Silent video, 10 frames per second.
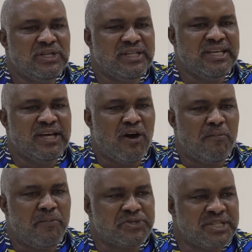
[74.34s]
the
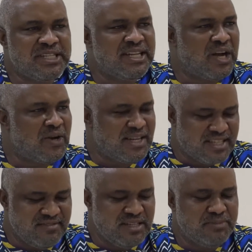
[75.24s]
opportunity that God has
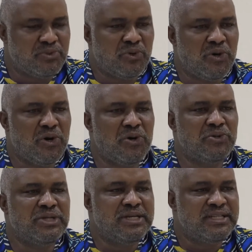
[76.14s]
given him to
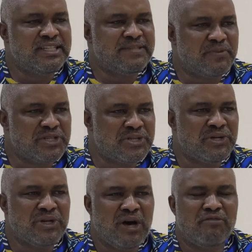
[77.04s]
hold this
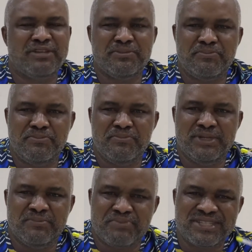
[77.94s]
position of the,
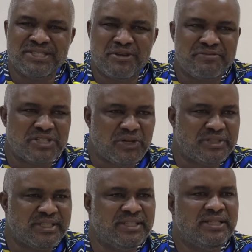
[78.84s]
the president of this
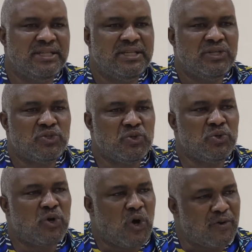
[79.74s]
country
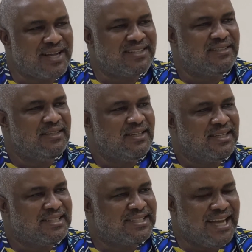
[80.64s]
to correct
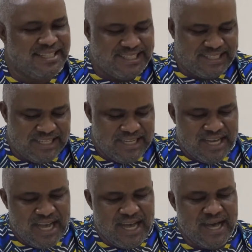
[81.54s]
that
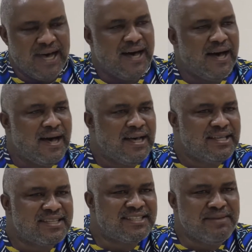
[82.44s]
uh,
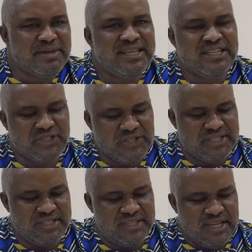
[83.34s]
systemic
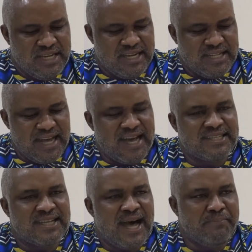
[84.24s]
injustice that
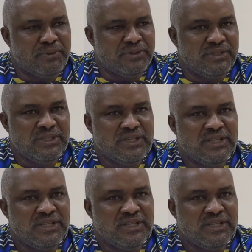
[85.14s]
has happened,